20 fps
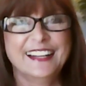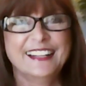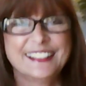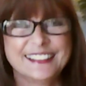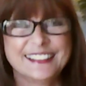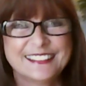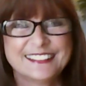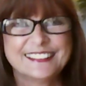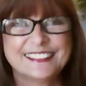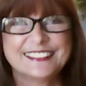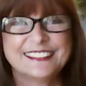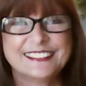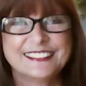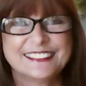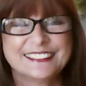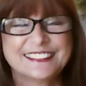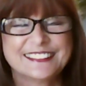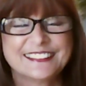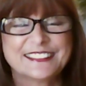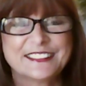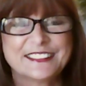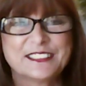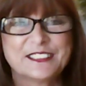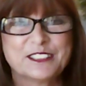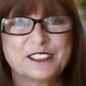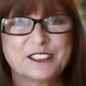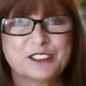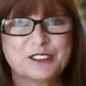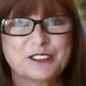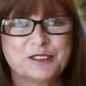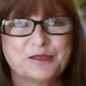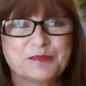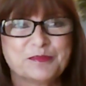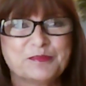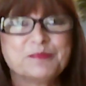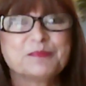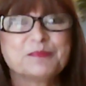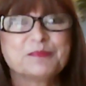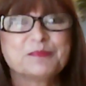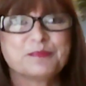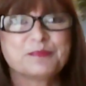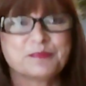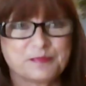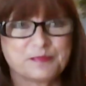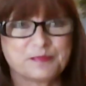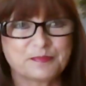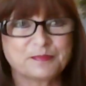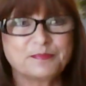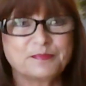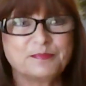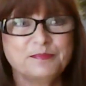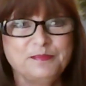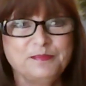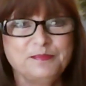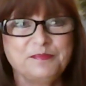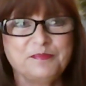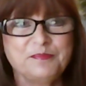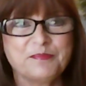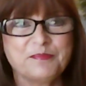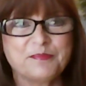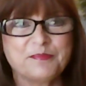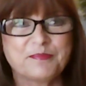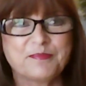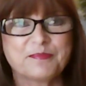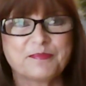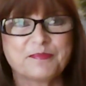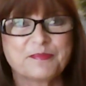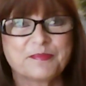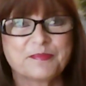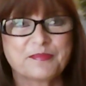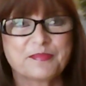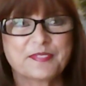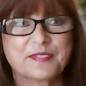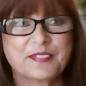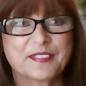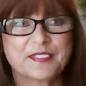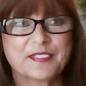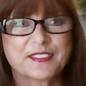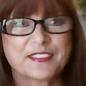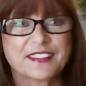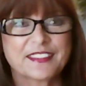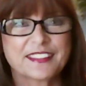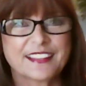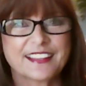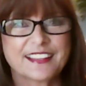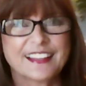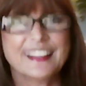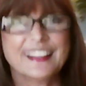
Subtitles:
This person isn't speaking.